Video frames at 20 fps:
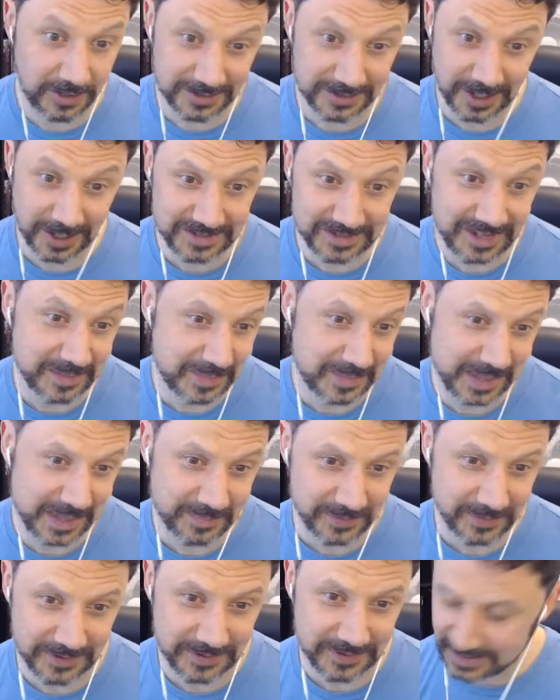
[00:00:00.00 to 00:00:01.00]
lot of dead
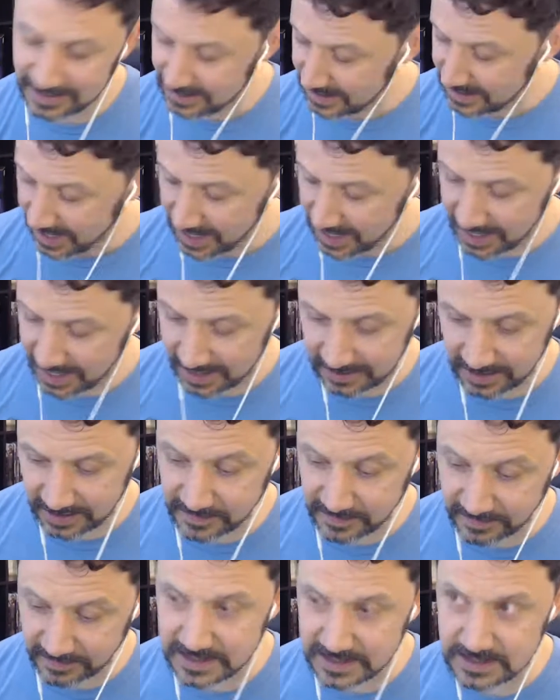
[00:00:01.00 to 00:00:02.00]
people and I
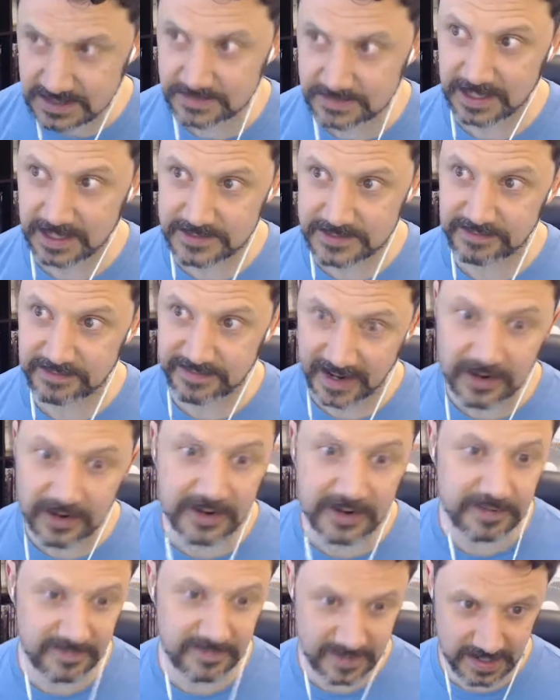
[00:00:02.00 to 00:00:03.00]
think that's that's very
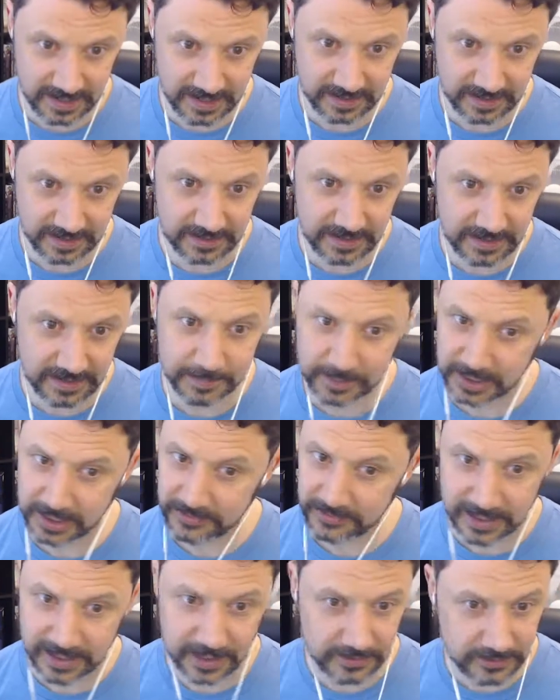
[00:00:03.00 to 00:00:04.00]
fitting. He played the
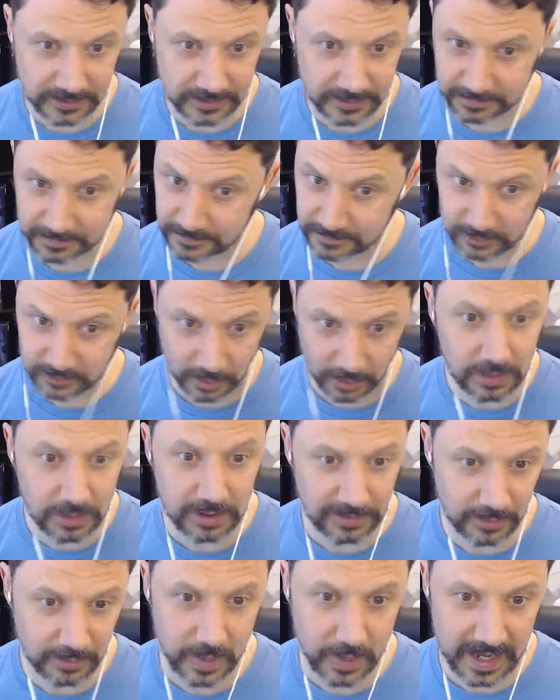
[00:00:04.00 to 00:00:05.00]
character totally
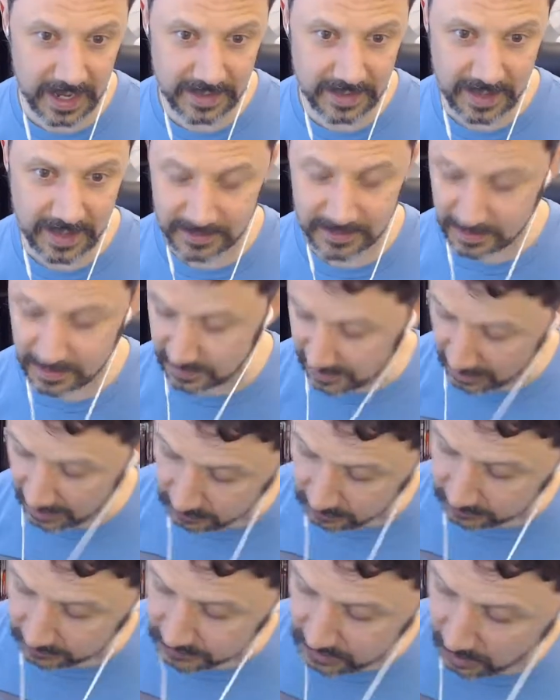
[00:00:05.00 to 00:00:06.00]
the way that the
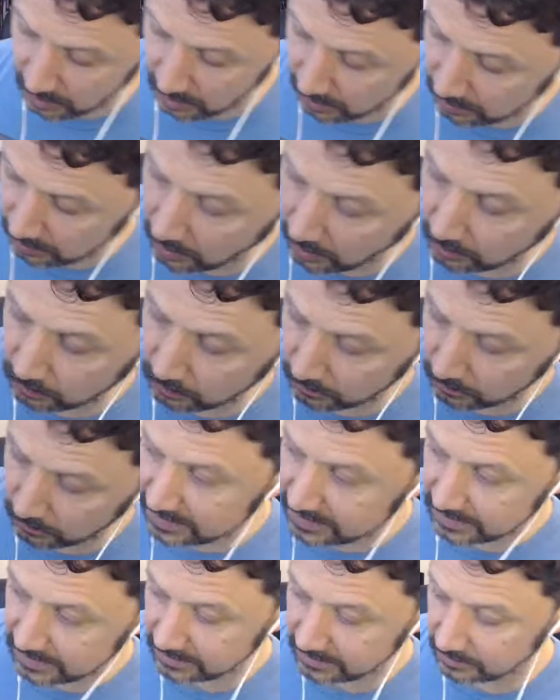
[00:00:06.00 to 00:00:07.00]
elves are are
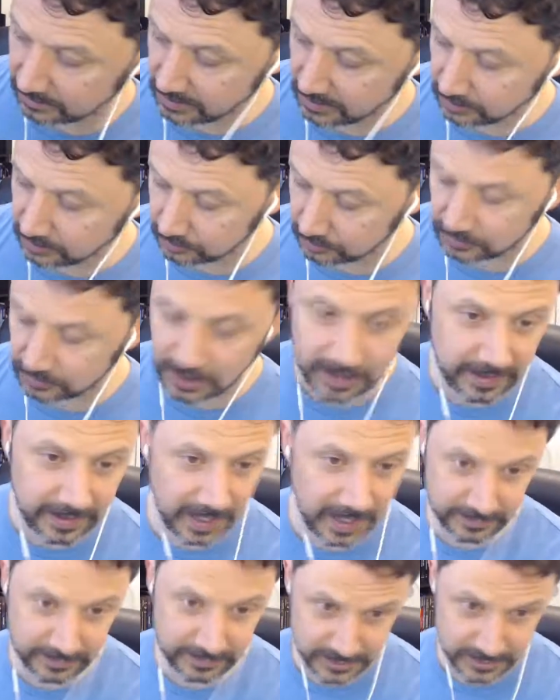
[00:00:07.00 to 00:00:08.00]
written in here. They do not have
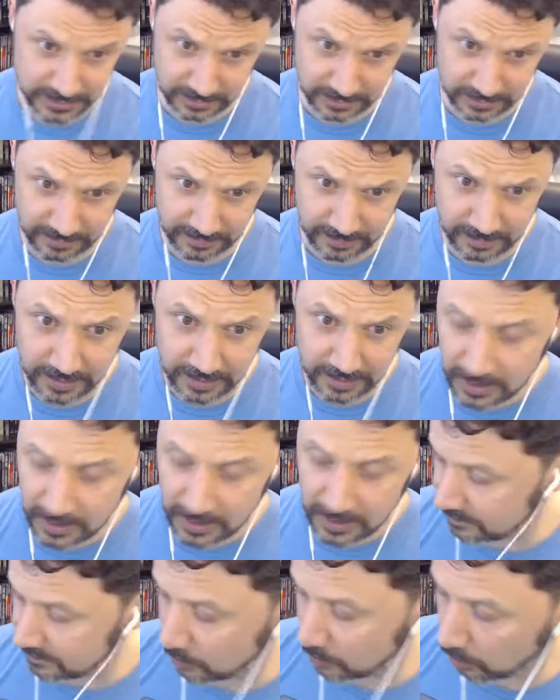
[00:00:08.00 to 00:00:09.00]
a concern for
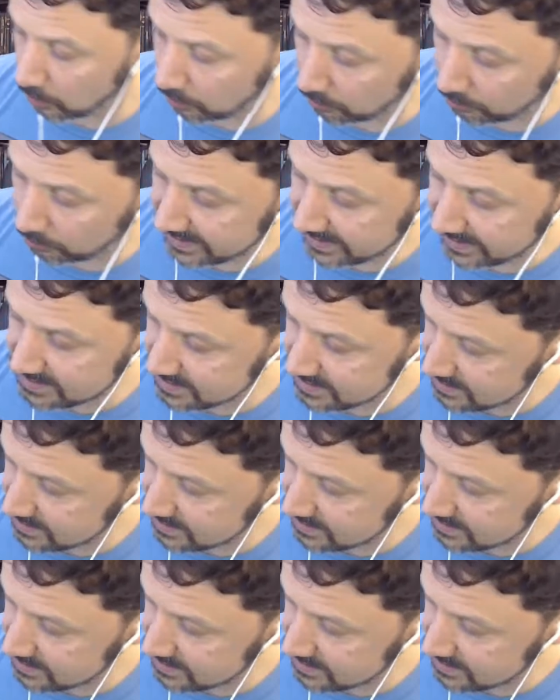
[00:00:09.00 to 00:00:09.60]
for moral races.